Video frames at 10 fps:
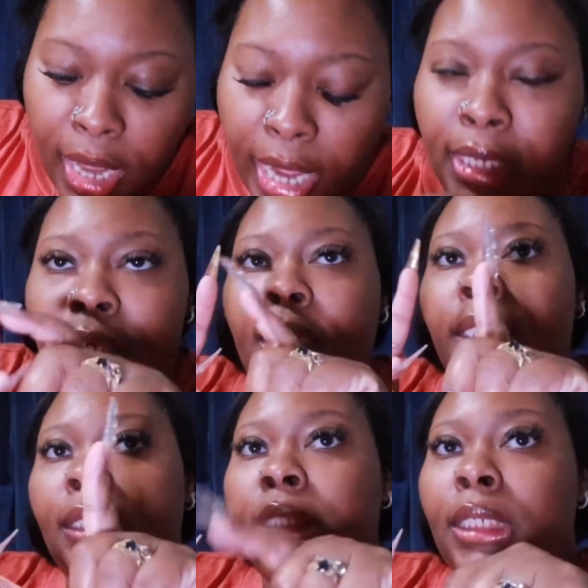And then I
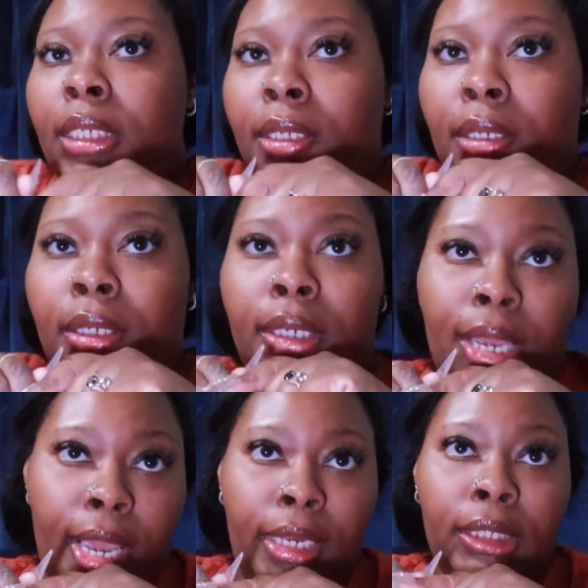didn't see the
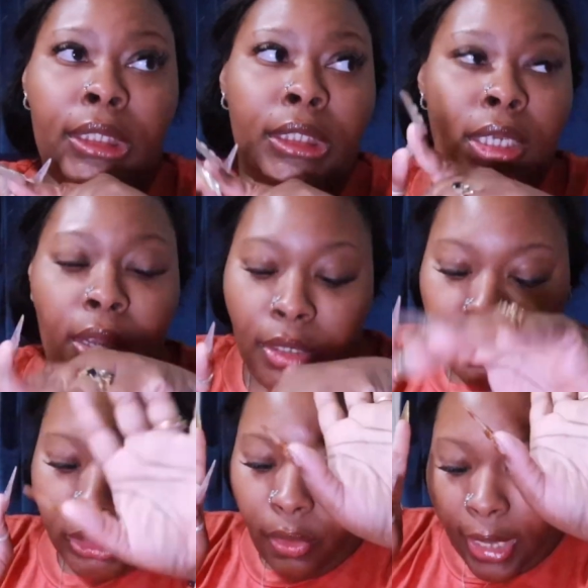case,
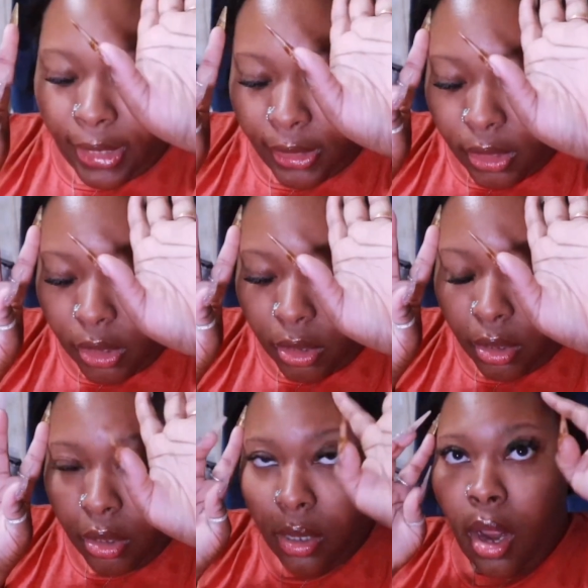so I didn't,
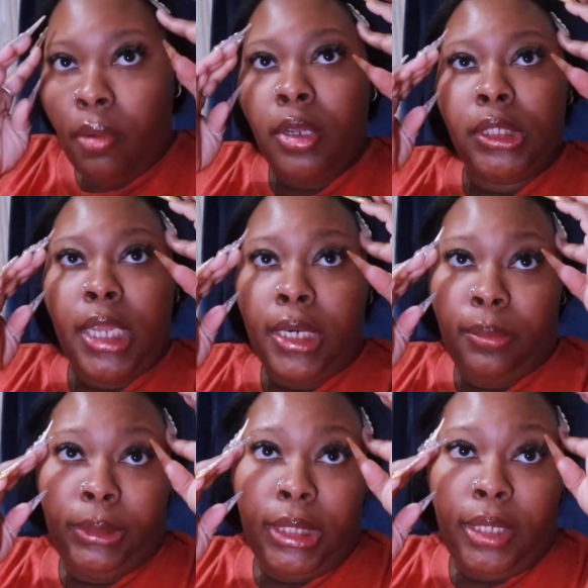I was kind
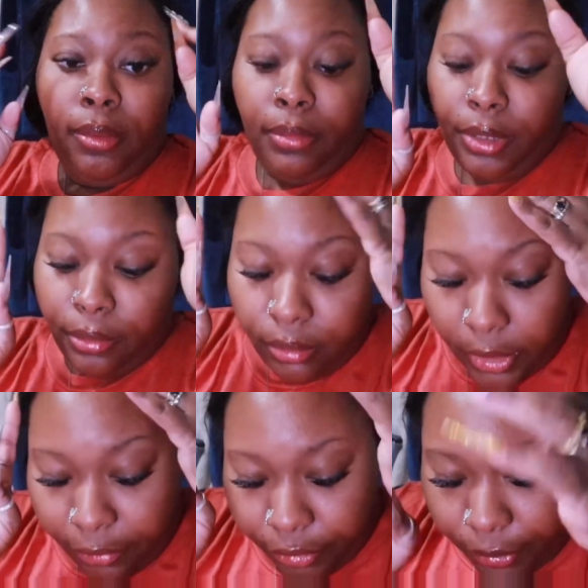of upset, but
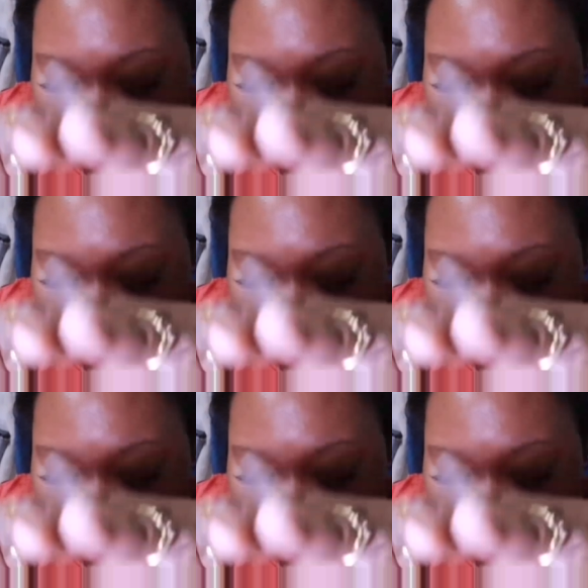whatever.